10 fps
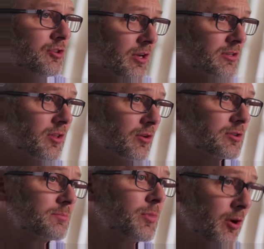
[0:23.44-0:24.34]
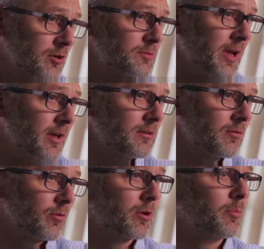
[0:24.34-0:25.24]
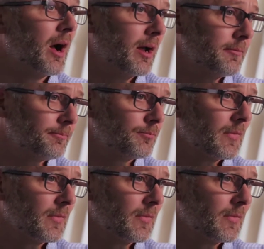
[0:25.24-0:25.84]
just their spend or their buy